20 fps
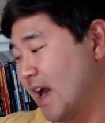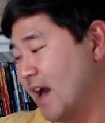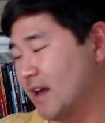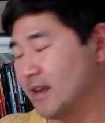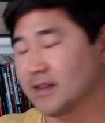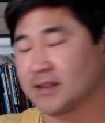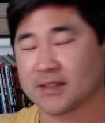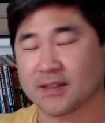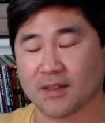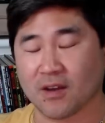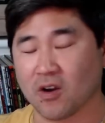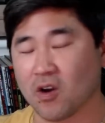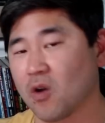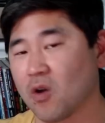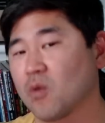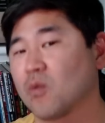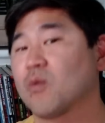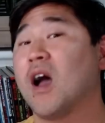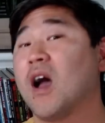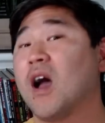it's the
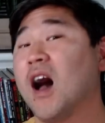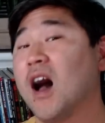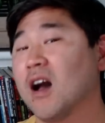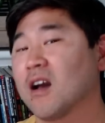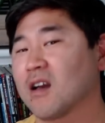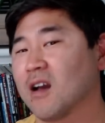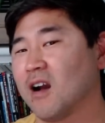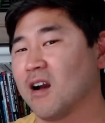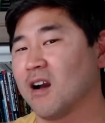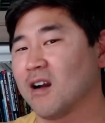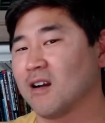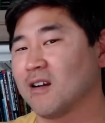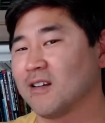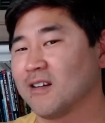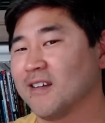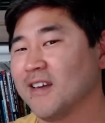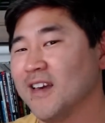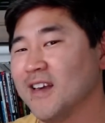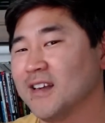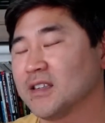hurrah
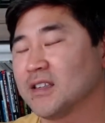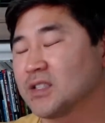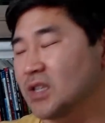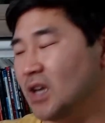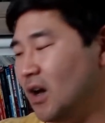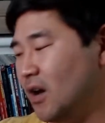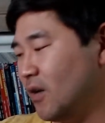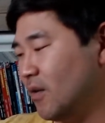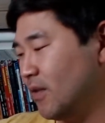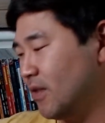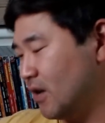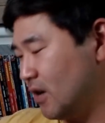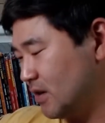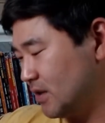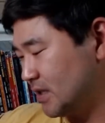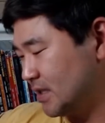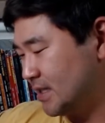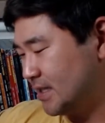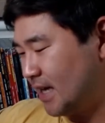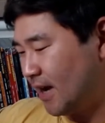card. So
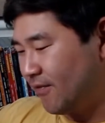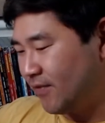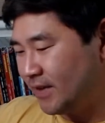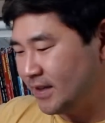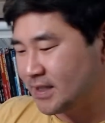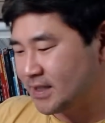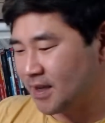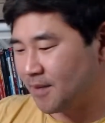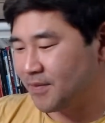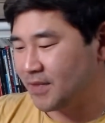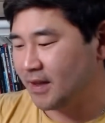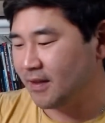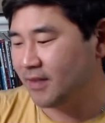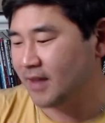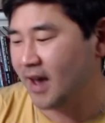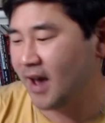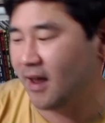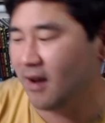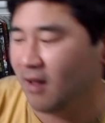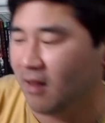there's definitely something
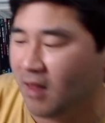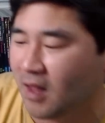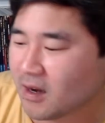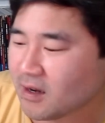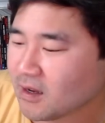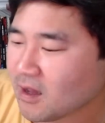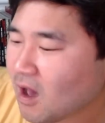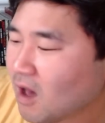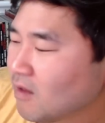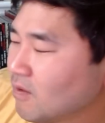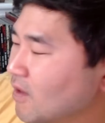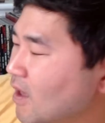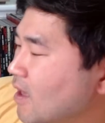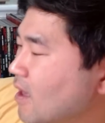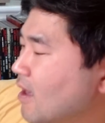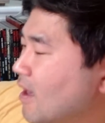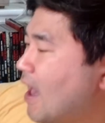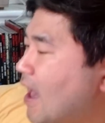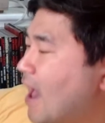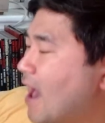that a lot of y'all
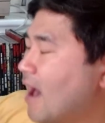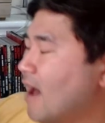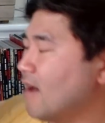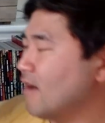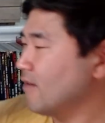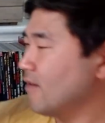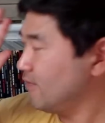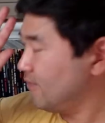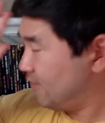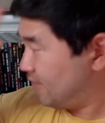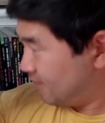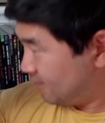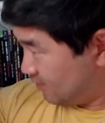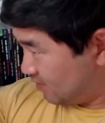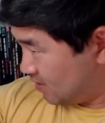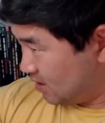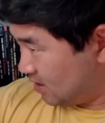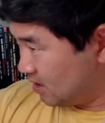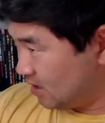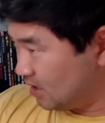have
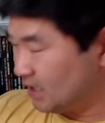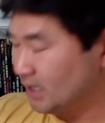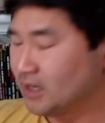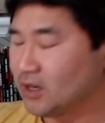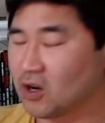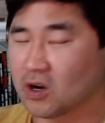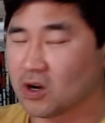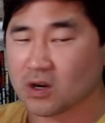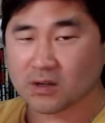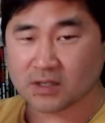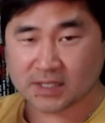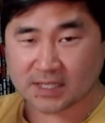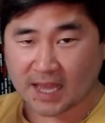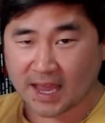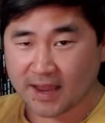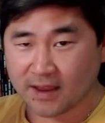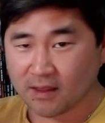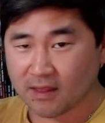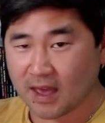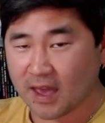in your
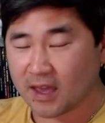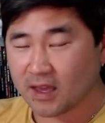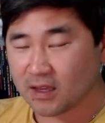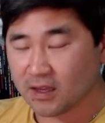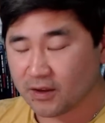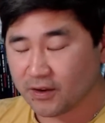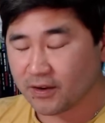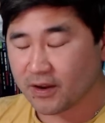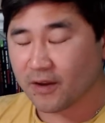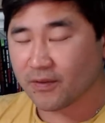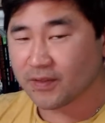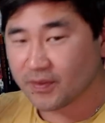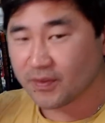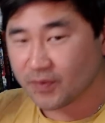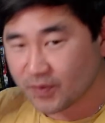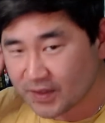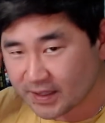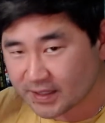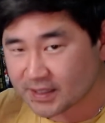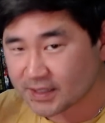sight, like, you know,
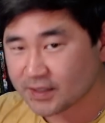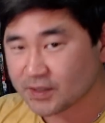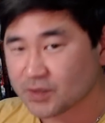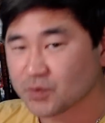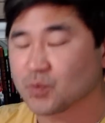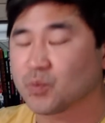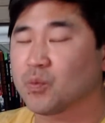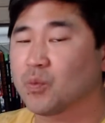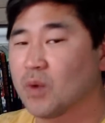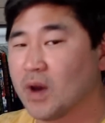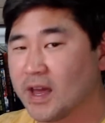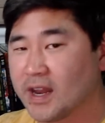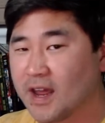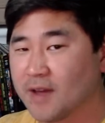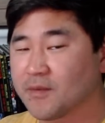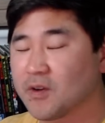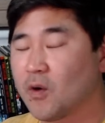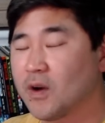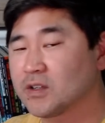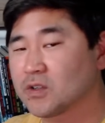this is what
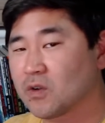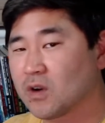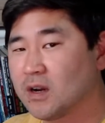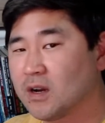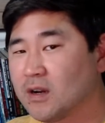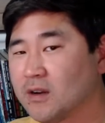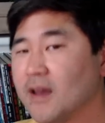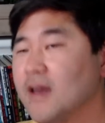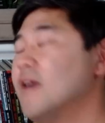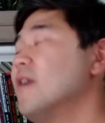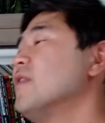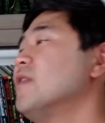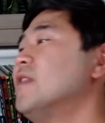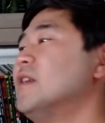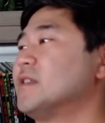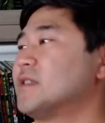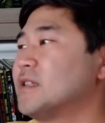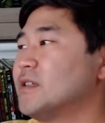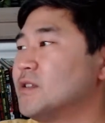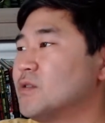I'm going toward,
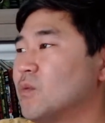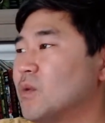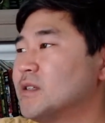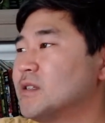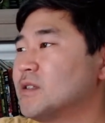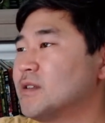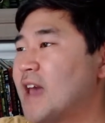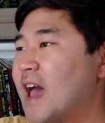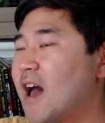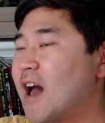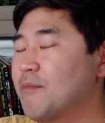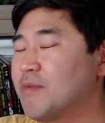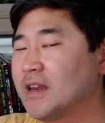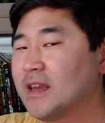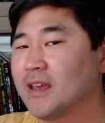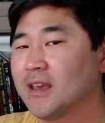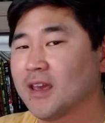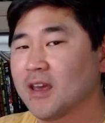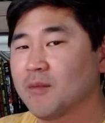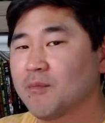this is what's
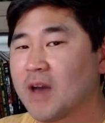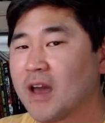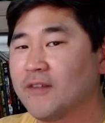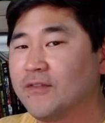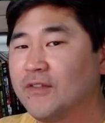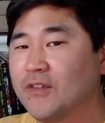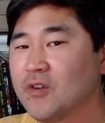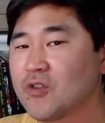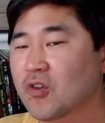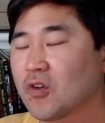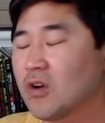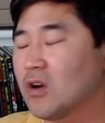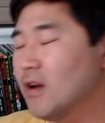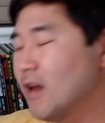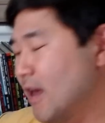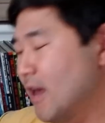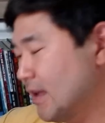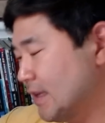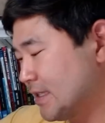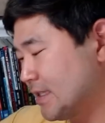happening in my future.
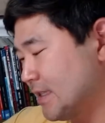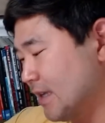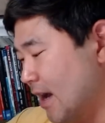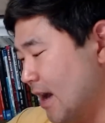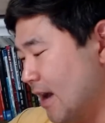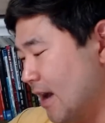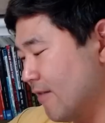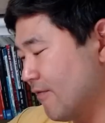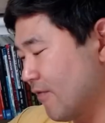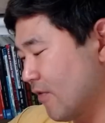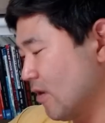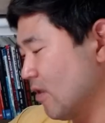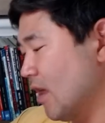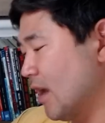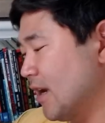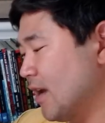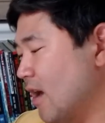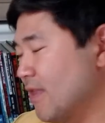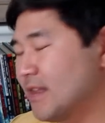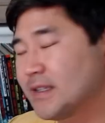For a
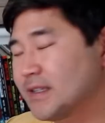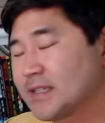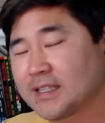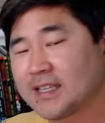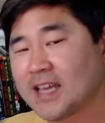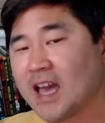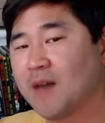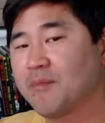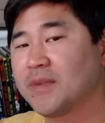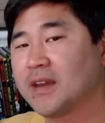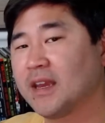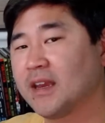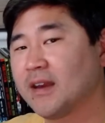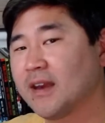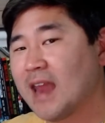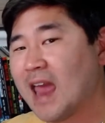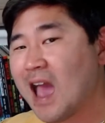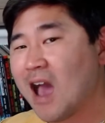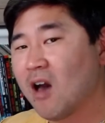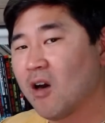lot of y'all, this is happening
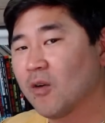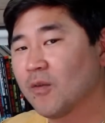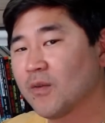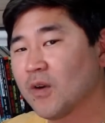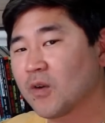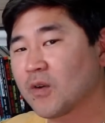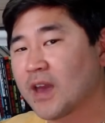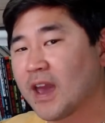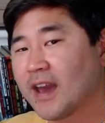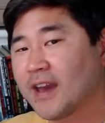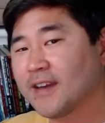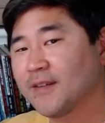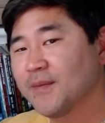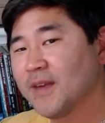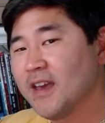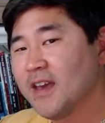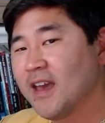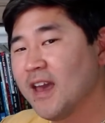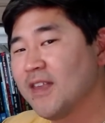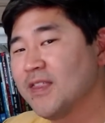now, okay?
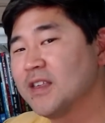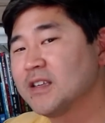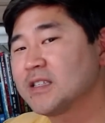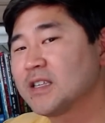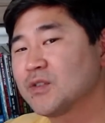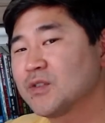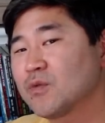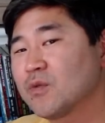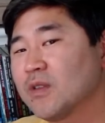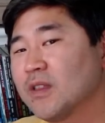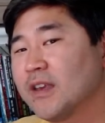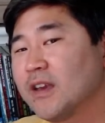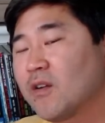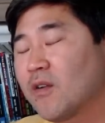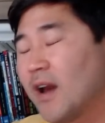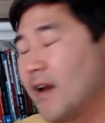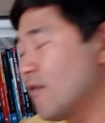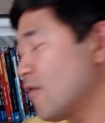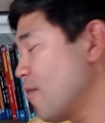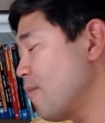And this is really
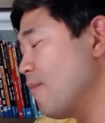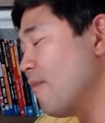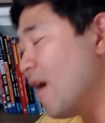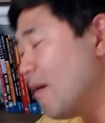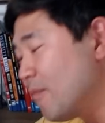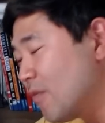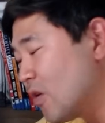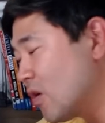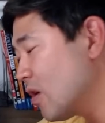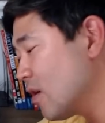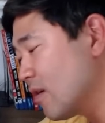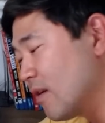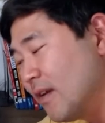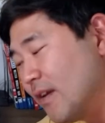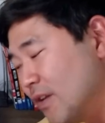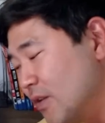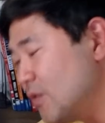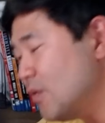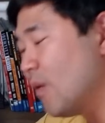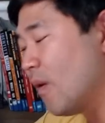great. Remember,
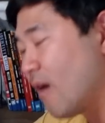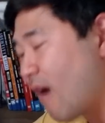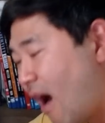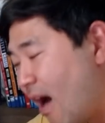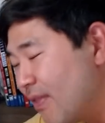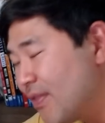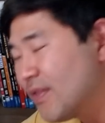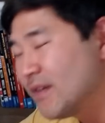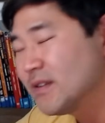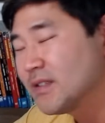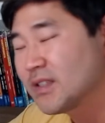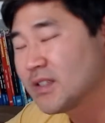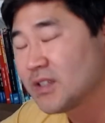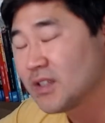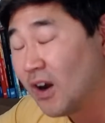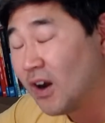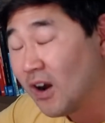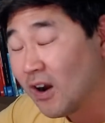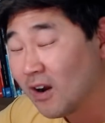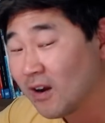you got the
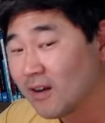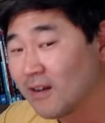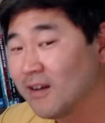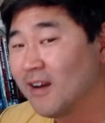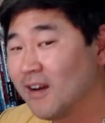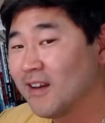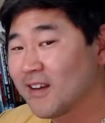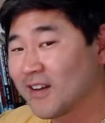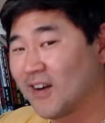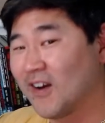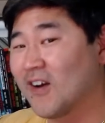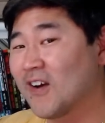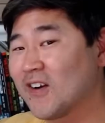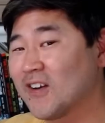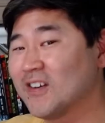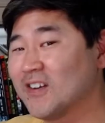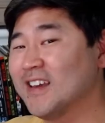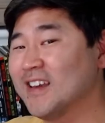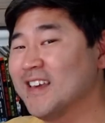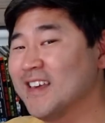star
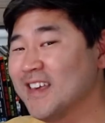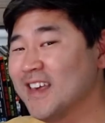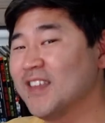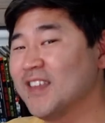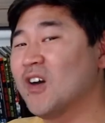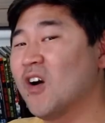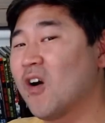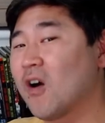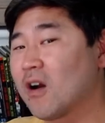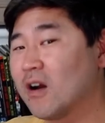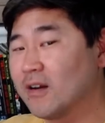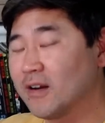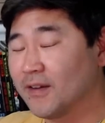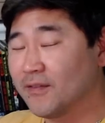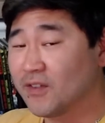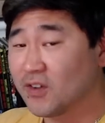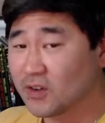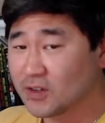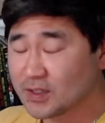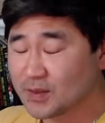card in the heart
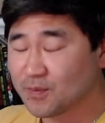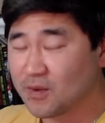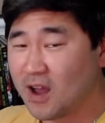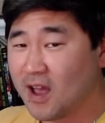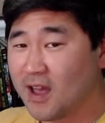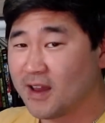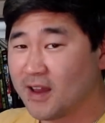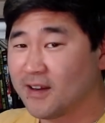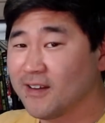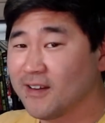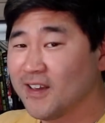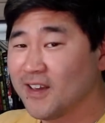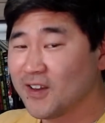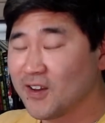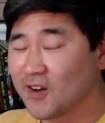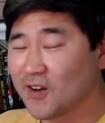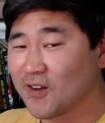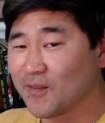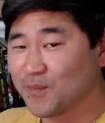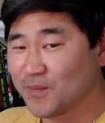of your spread,
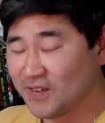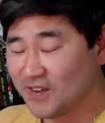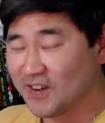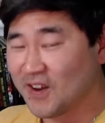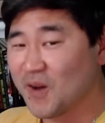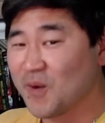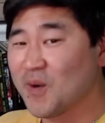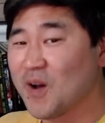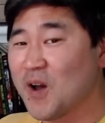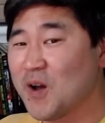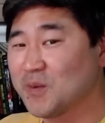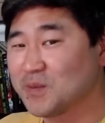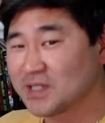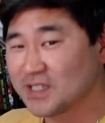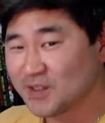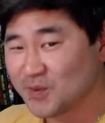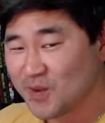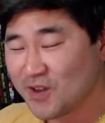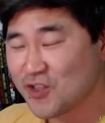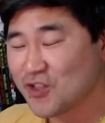your, you know, hopes
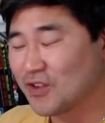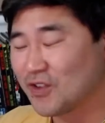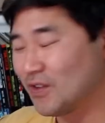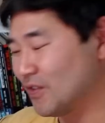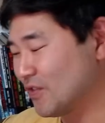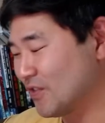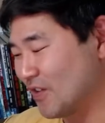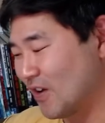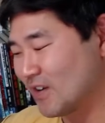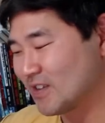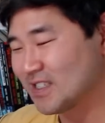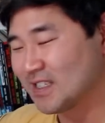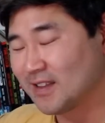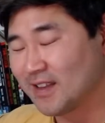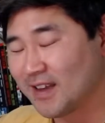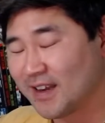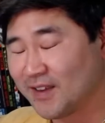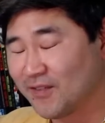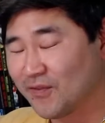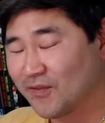and wishes, stars
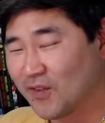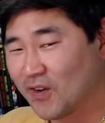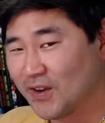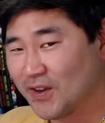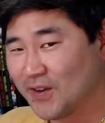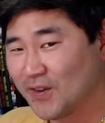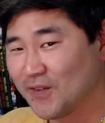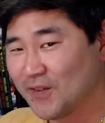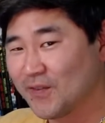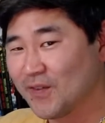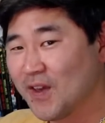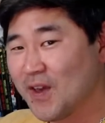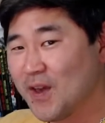aligning for you,